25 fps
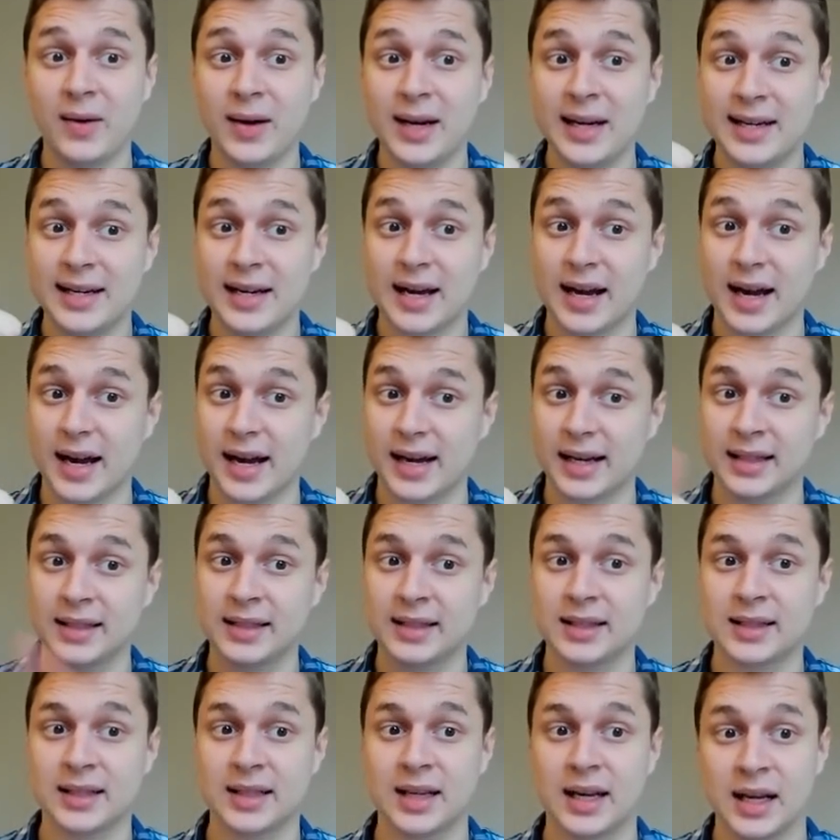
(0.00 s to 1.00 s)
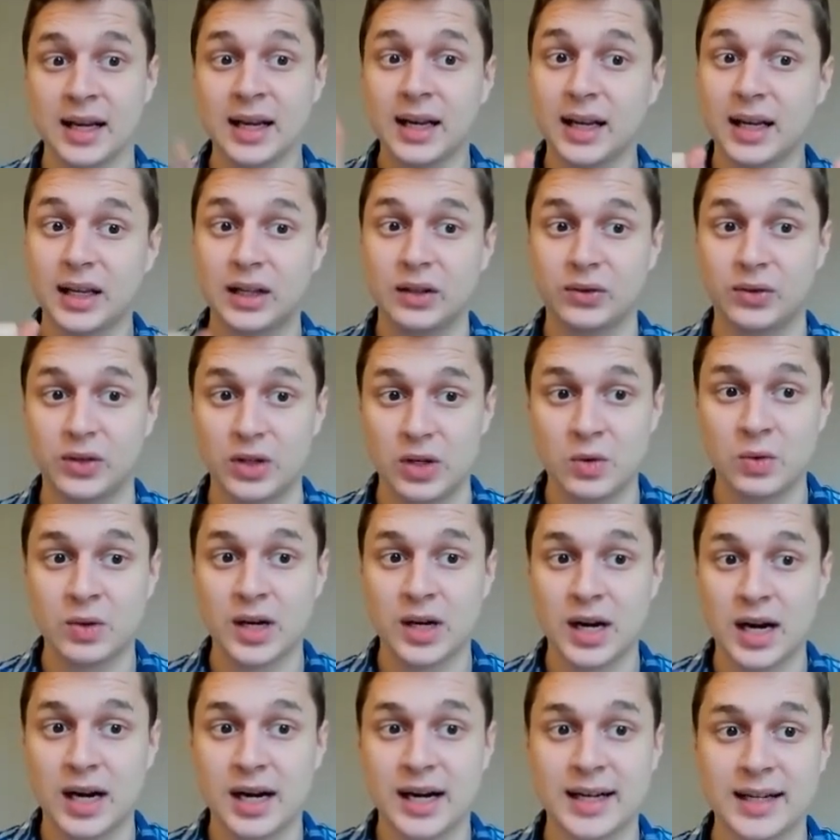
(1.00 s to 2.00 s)
nice if you
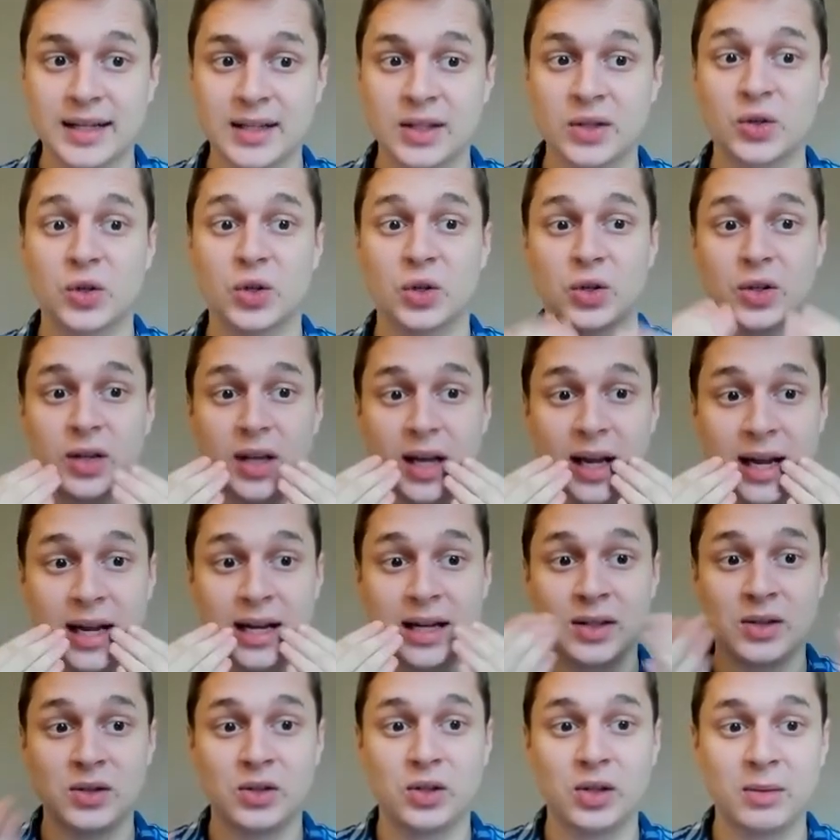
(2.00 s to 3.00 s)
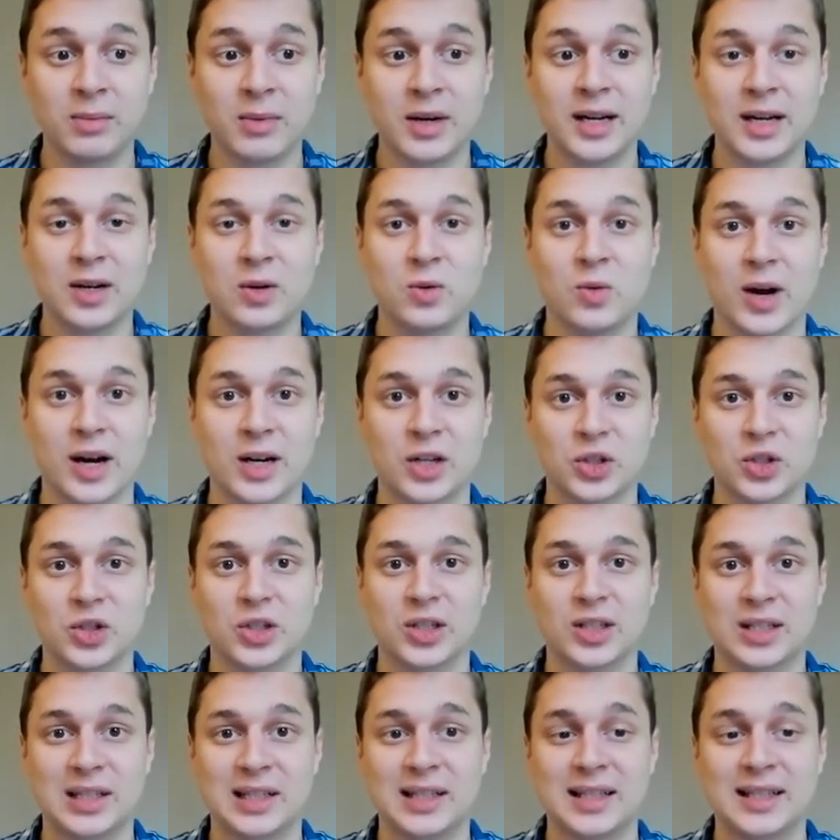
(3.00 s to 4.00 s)
guys could answer my
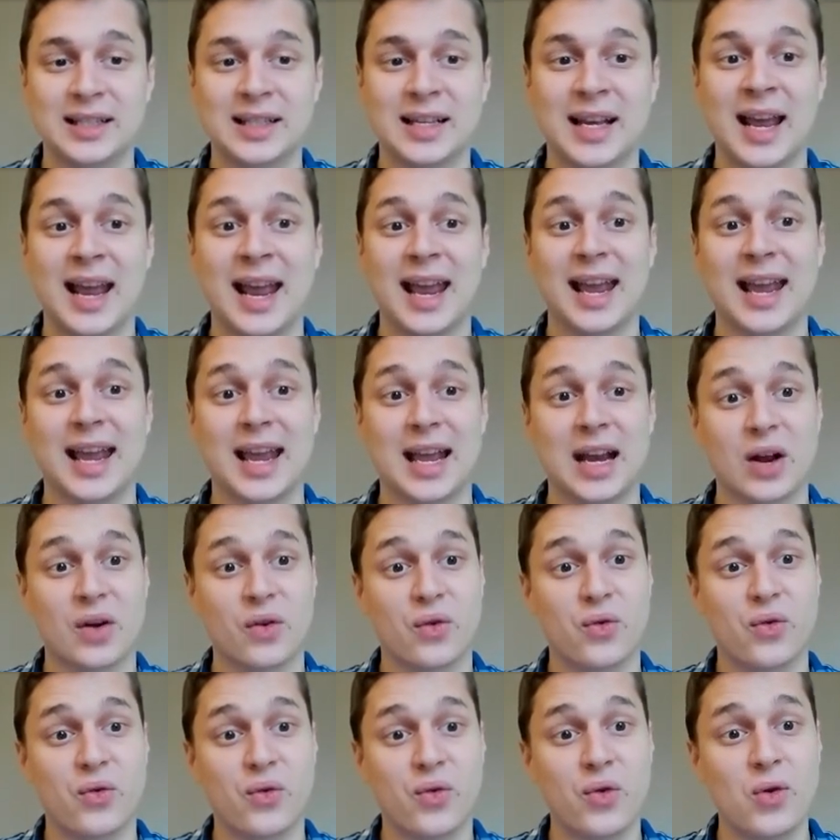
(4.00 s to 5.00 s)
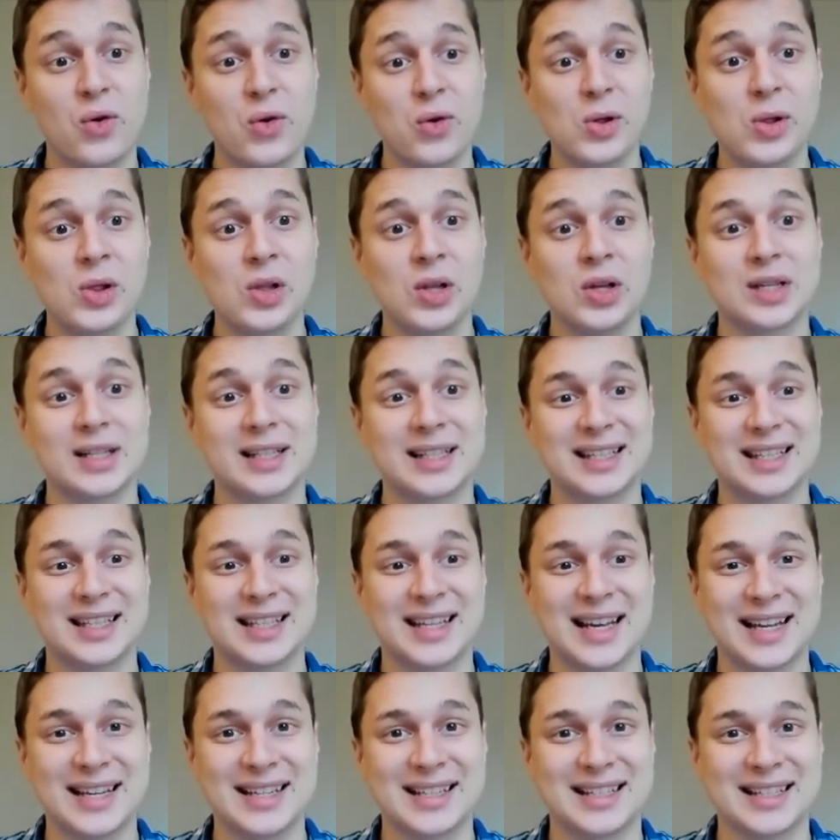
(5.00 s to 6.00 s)
questions in a full
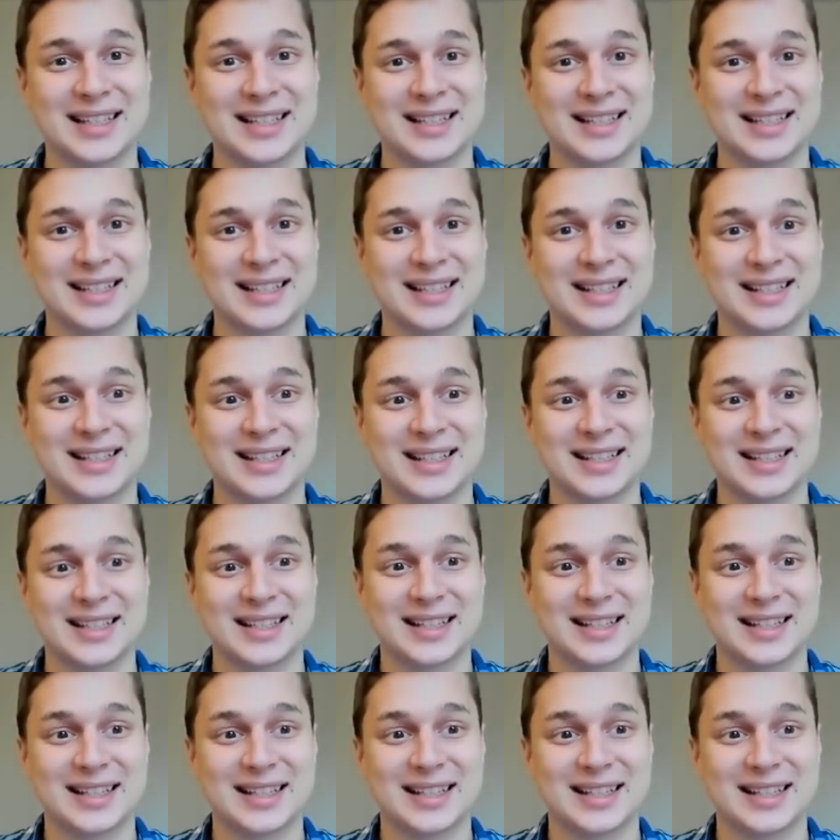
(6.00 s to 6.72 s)
sentence.